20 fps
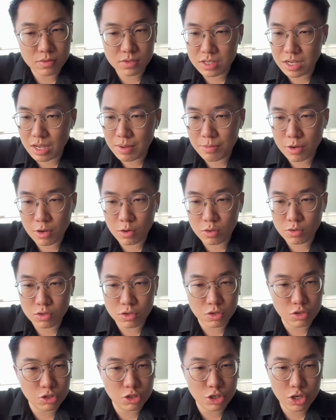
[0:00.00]
Same
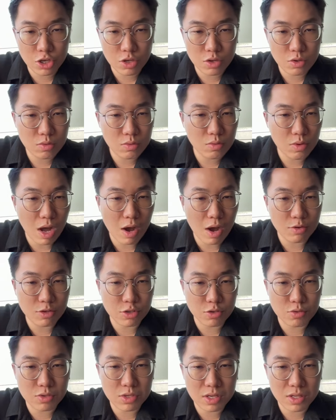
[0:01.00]
goes to GU. I
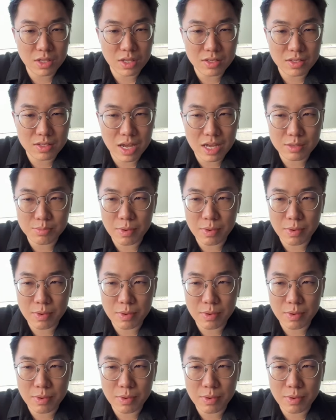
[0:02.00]
was using this